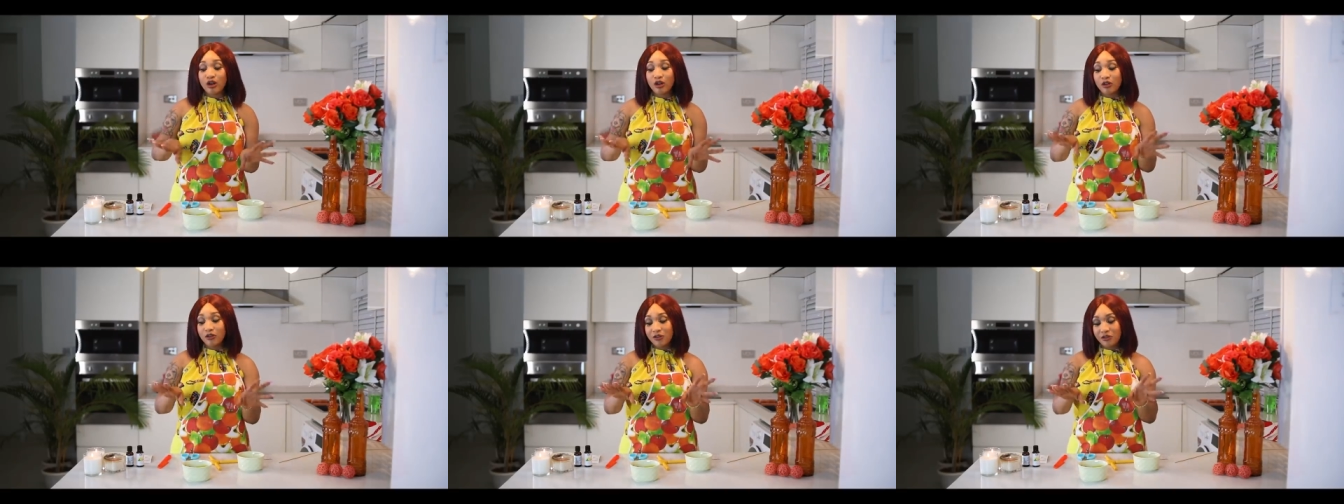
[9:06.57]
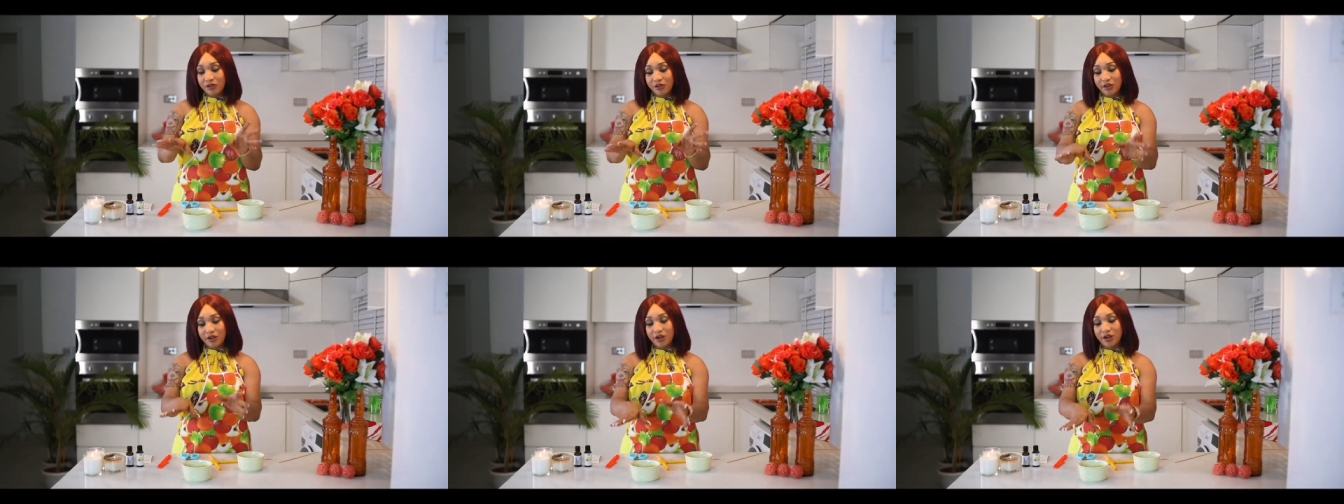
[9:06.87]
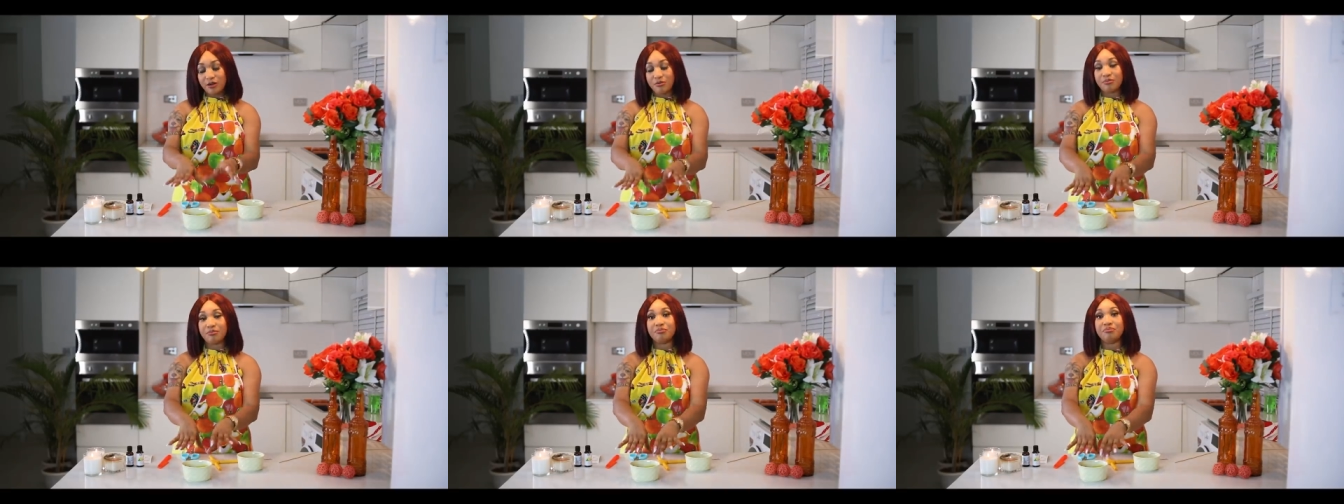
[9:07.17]
of
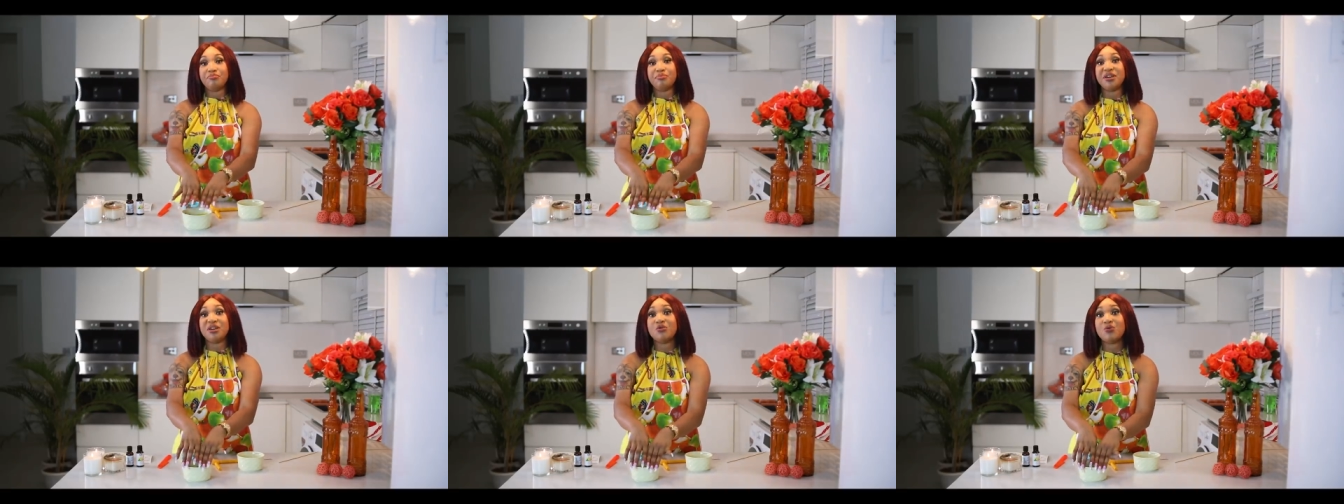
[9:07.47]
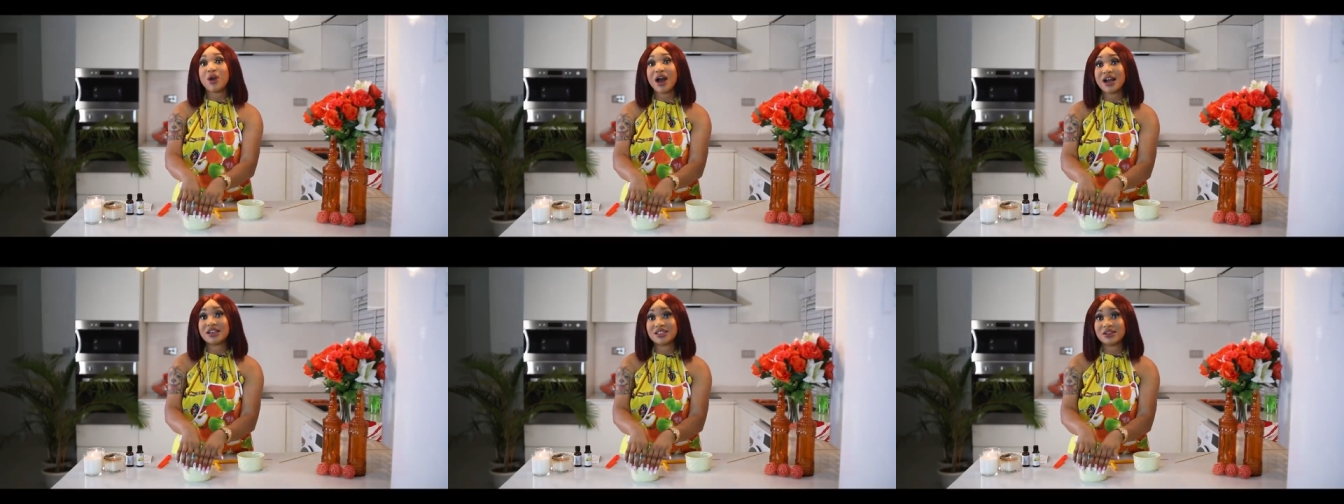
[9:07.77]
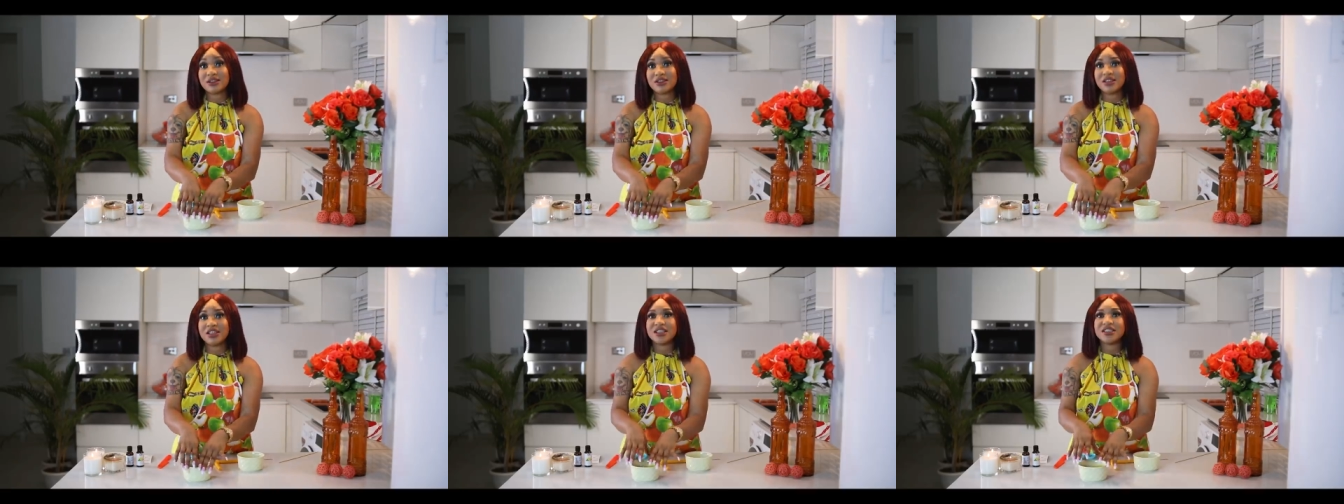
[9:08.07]
um, bee wax
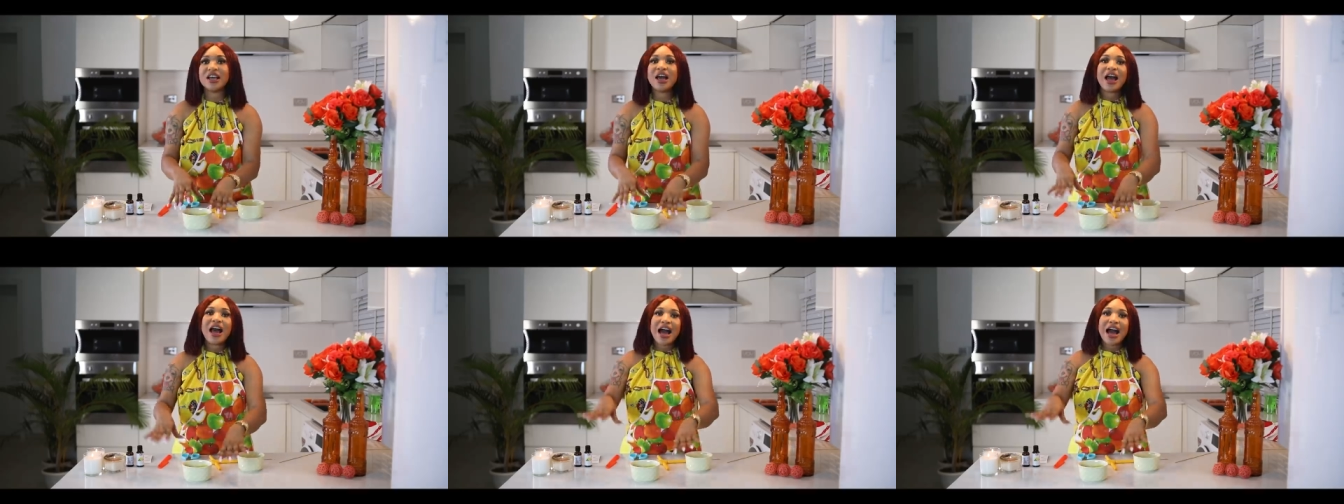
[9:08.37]
on it,